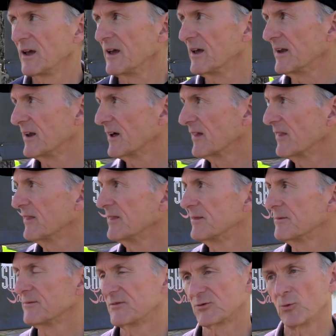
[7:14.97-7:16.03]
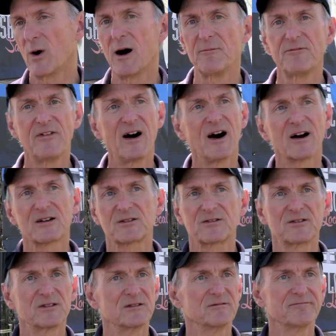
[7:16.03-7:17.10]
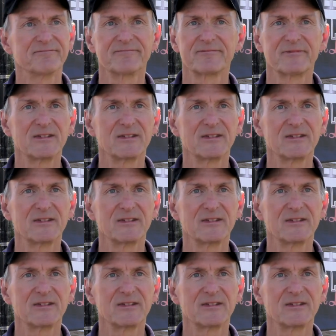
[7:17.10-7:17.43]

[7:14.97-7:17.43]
and Swamp Fox and,